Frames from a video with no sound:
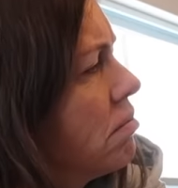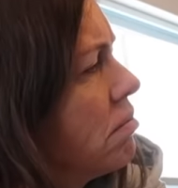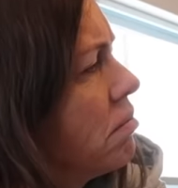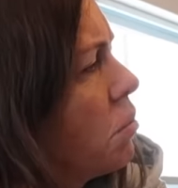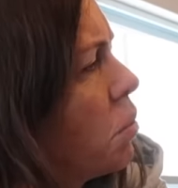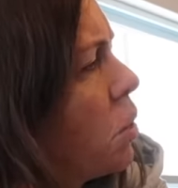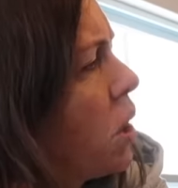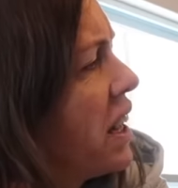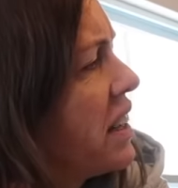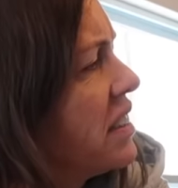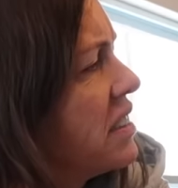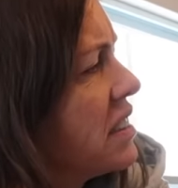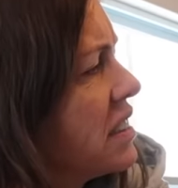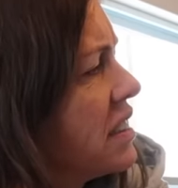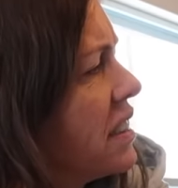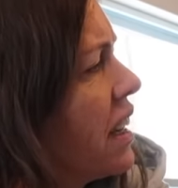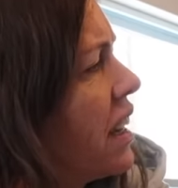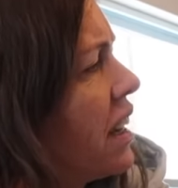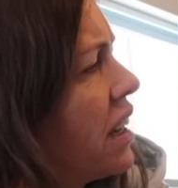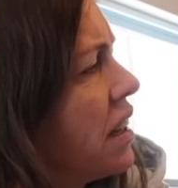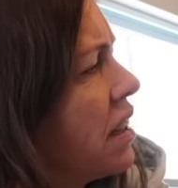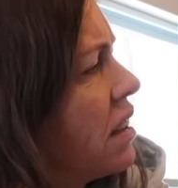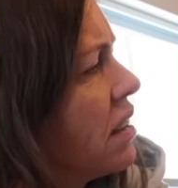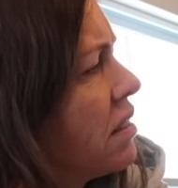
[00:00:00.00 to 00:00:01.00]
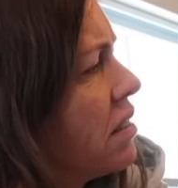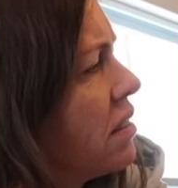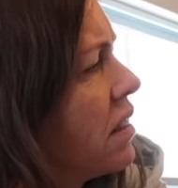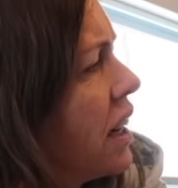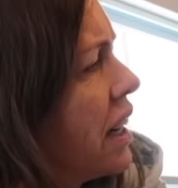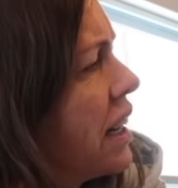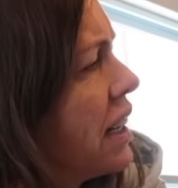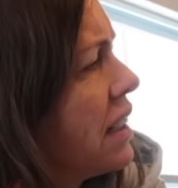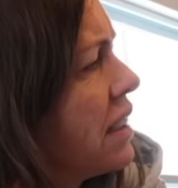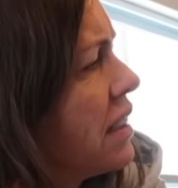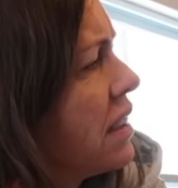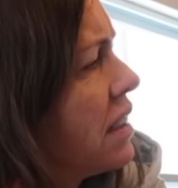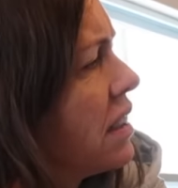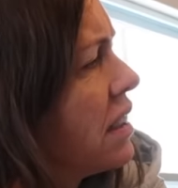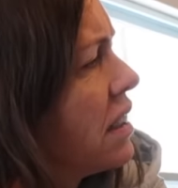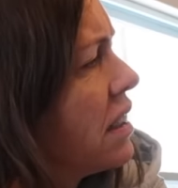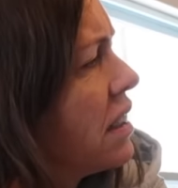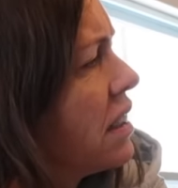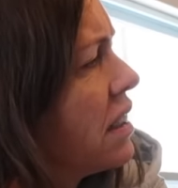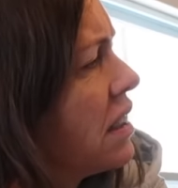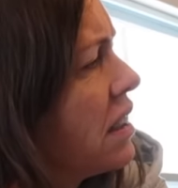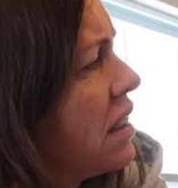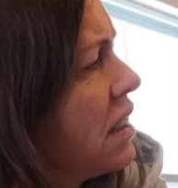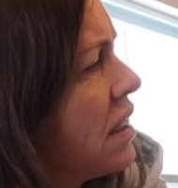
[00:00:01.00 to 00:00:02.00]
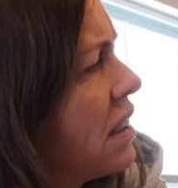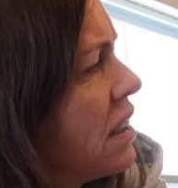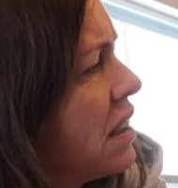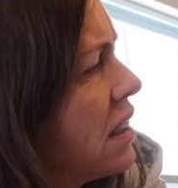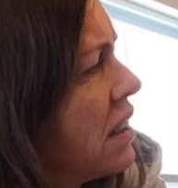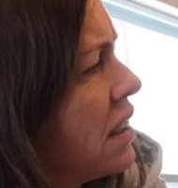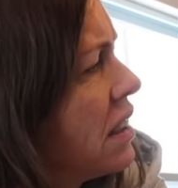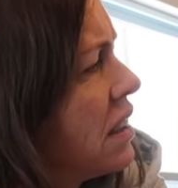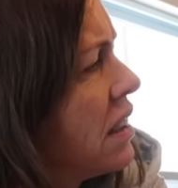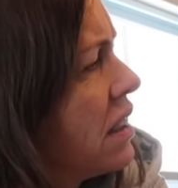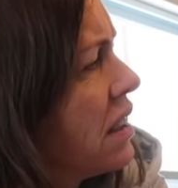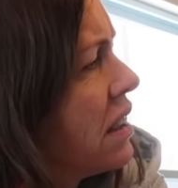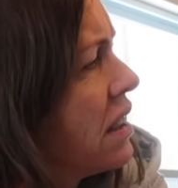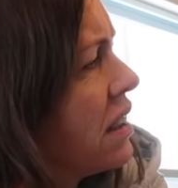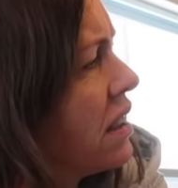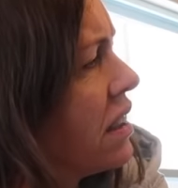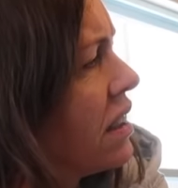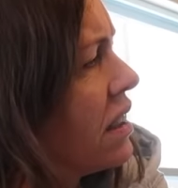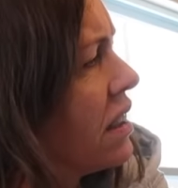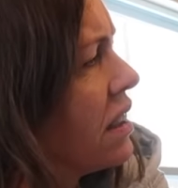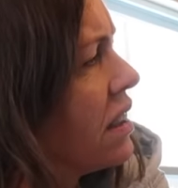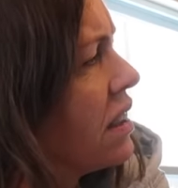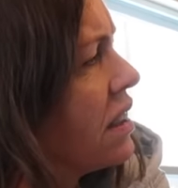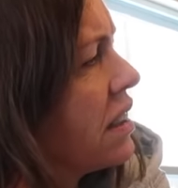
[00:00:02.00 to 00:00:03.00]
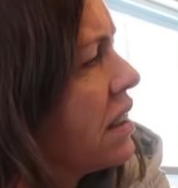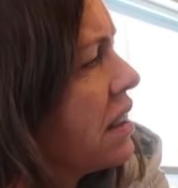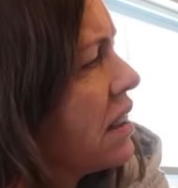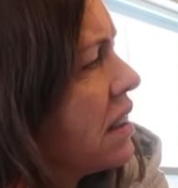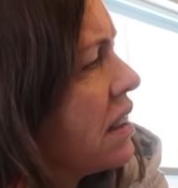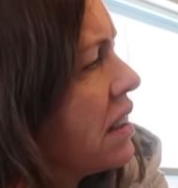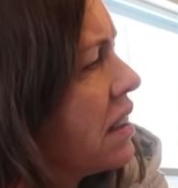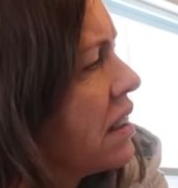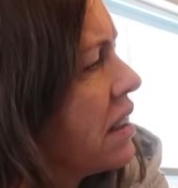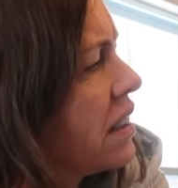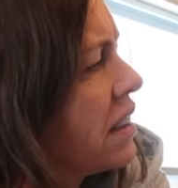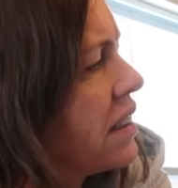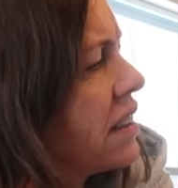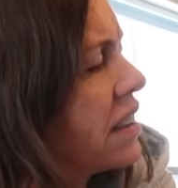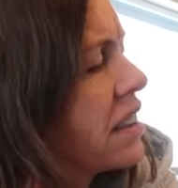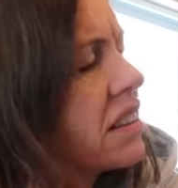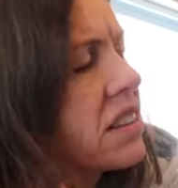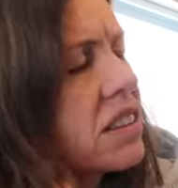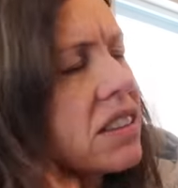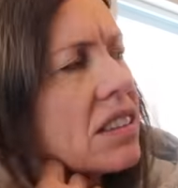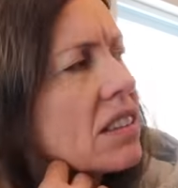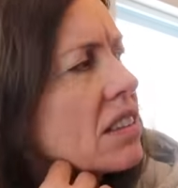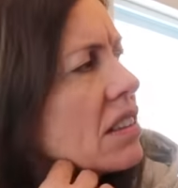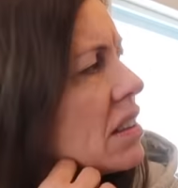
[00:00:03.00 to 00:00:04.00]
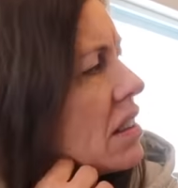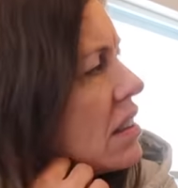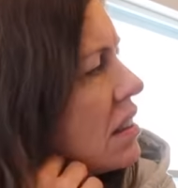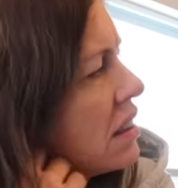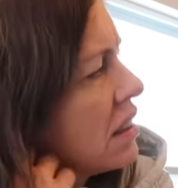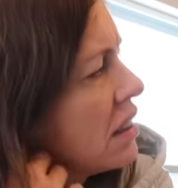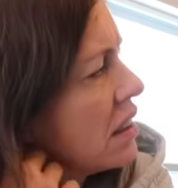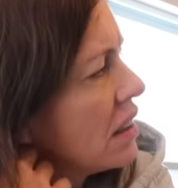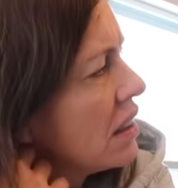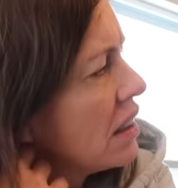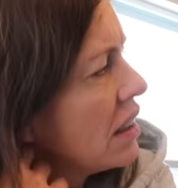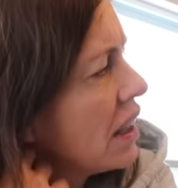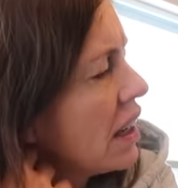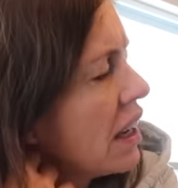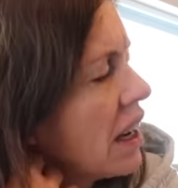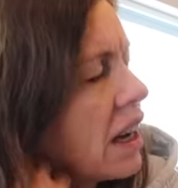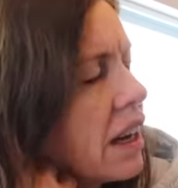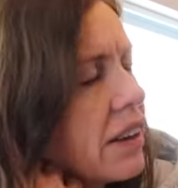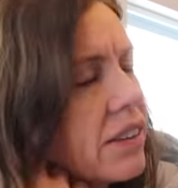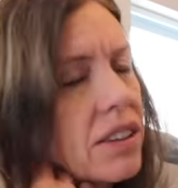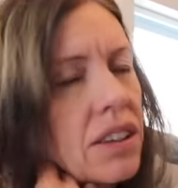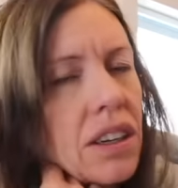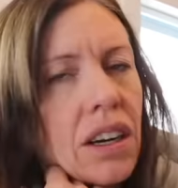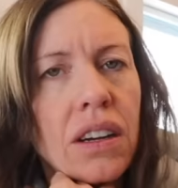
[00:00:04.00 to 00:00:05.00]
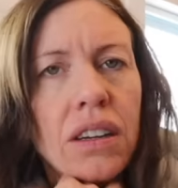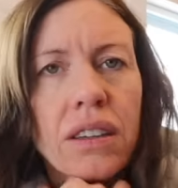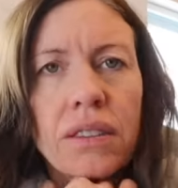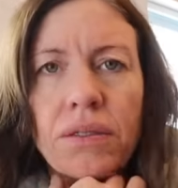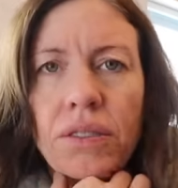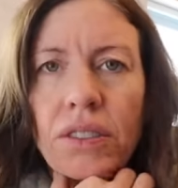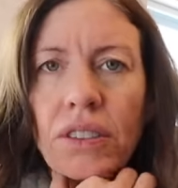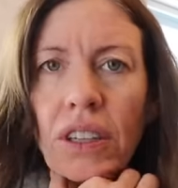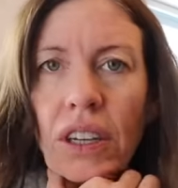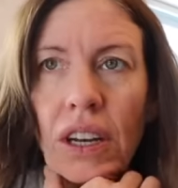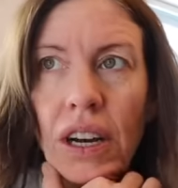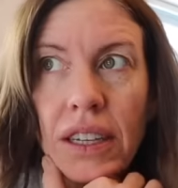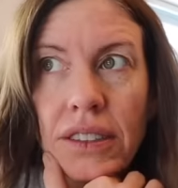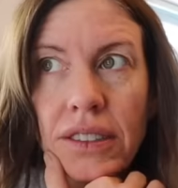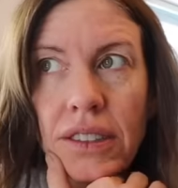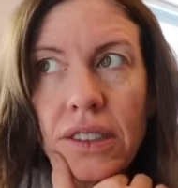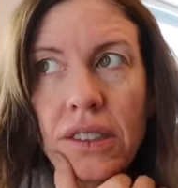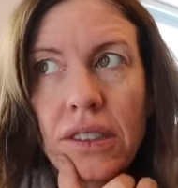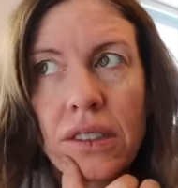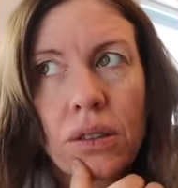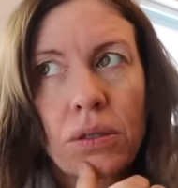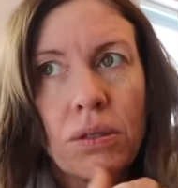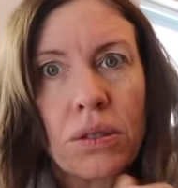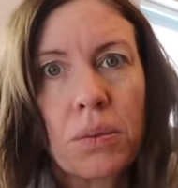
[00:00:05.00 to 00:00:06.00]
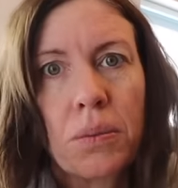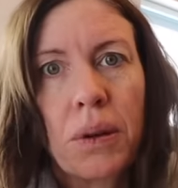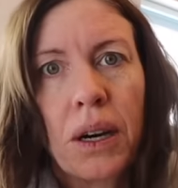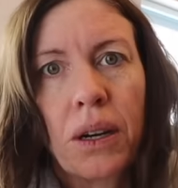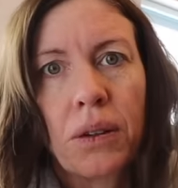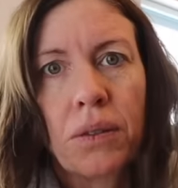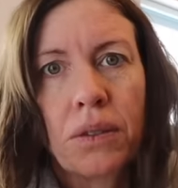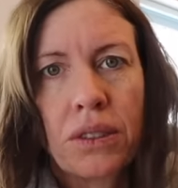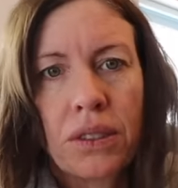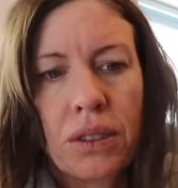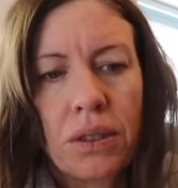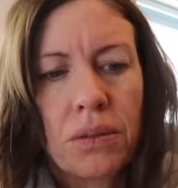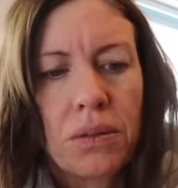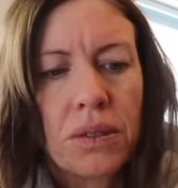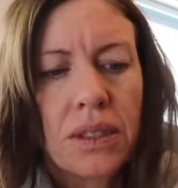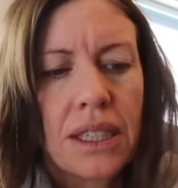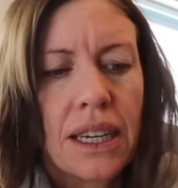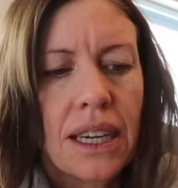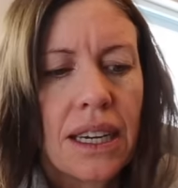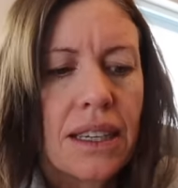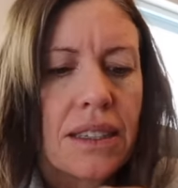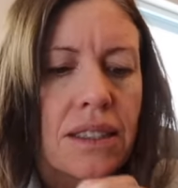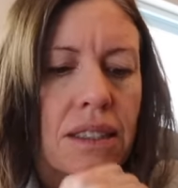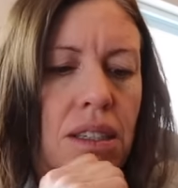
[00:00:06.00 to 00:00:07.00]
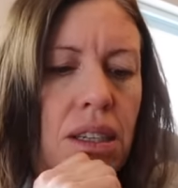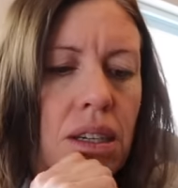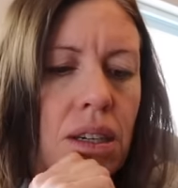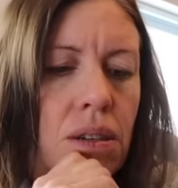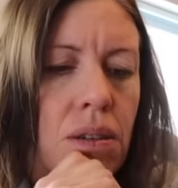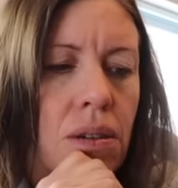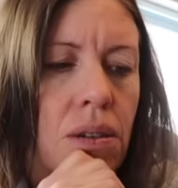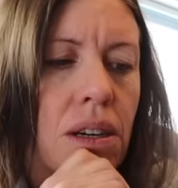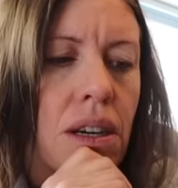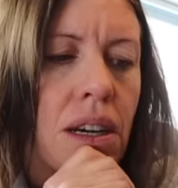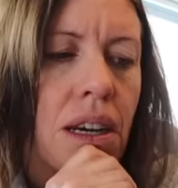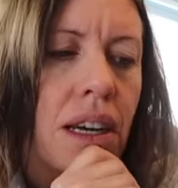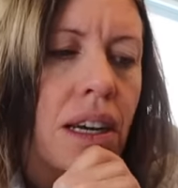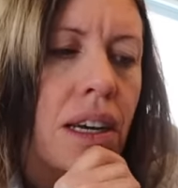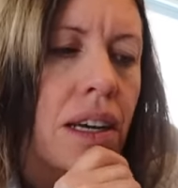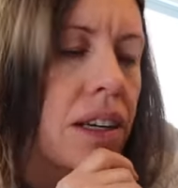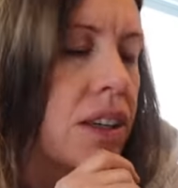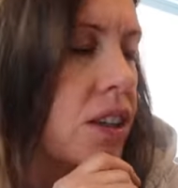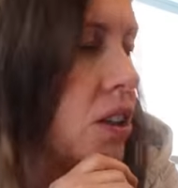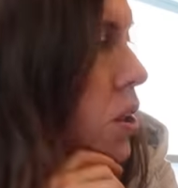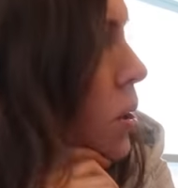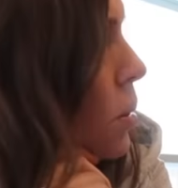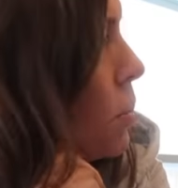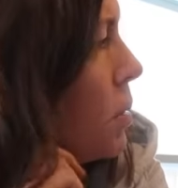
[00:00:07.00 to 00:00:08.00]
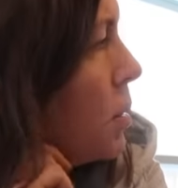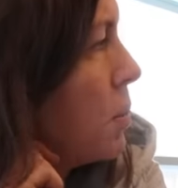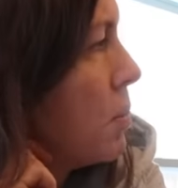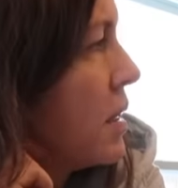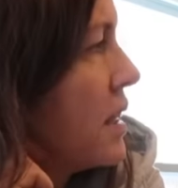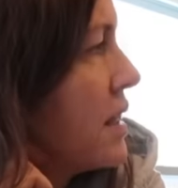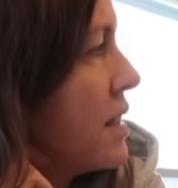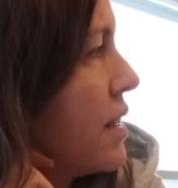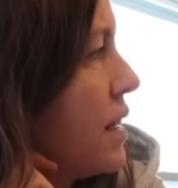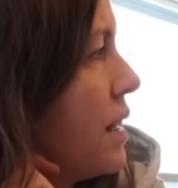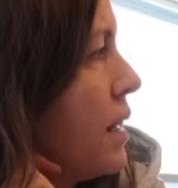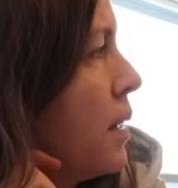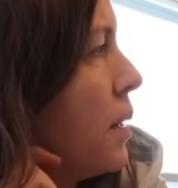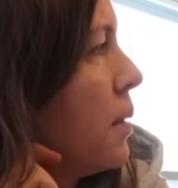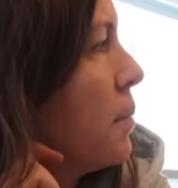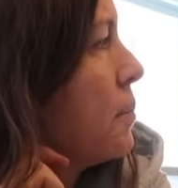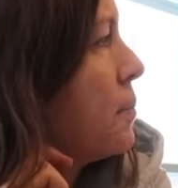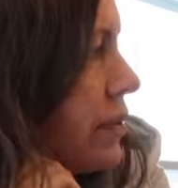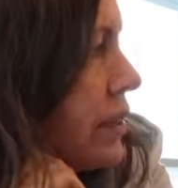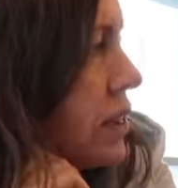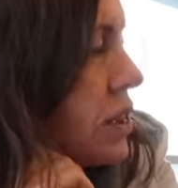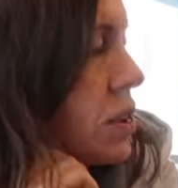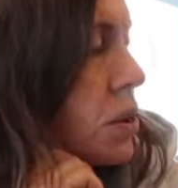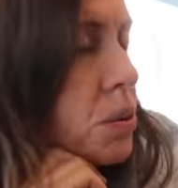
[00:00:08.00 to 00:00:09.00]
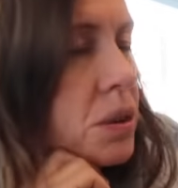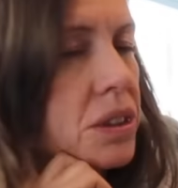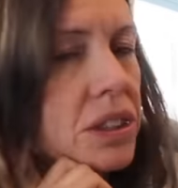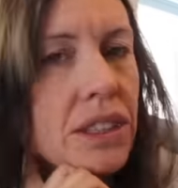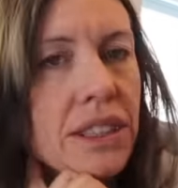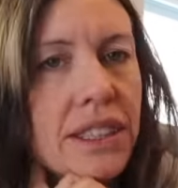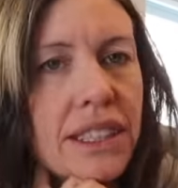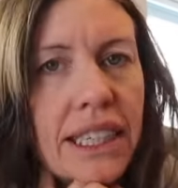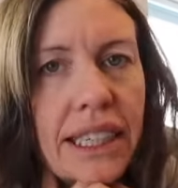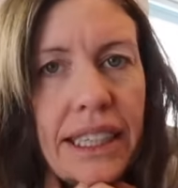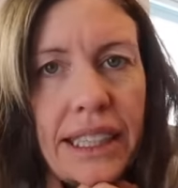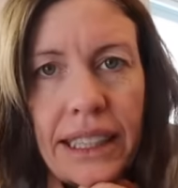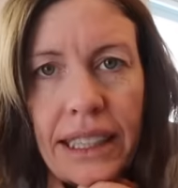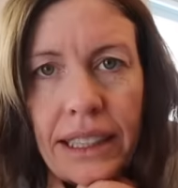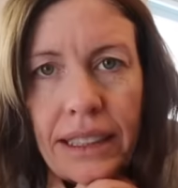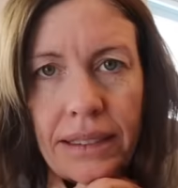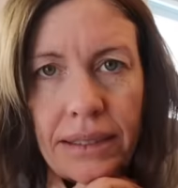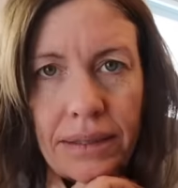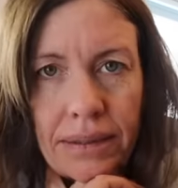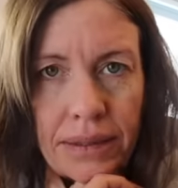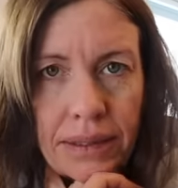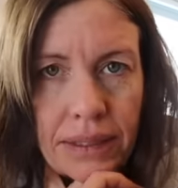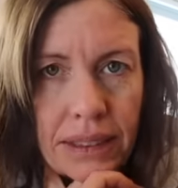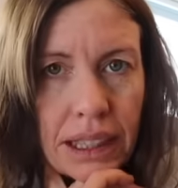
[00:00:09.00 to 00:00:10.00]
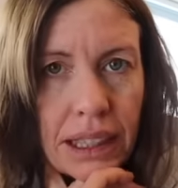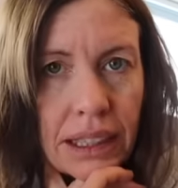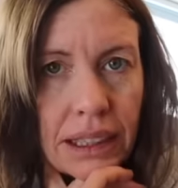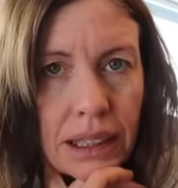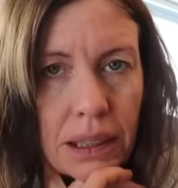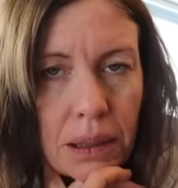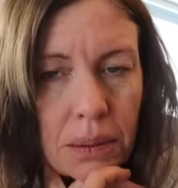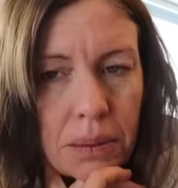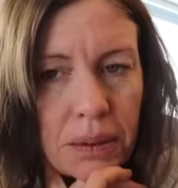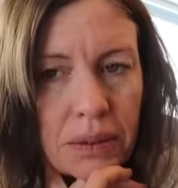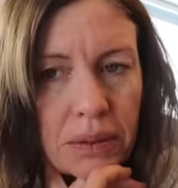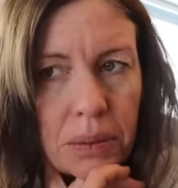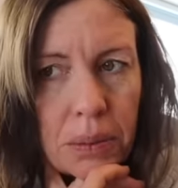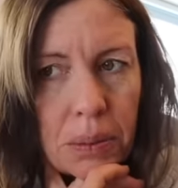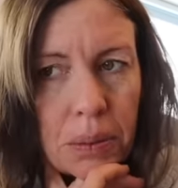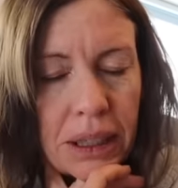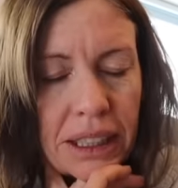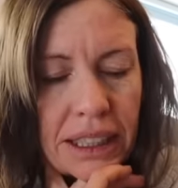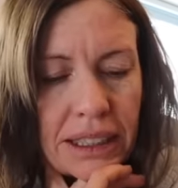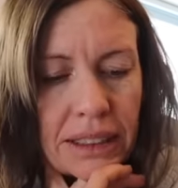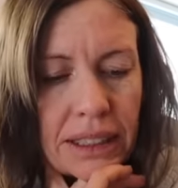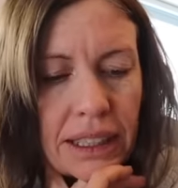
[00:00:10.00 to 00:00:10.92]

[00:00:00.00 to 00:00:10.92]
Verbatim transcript: Wednesday, right? Yeah, like mid to end of next week is I think that, Yeah, they're calling for lots of snow tomorrow and Tuesday, so you'll be busy. So we're just taking a little bit of a break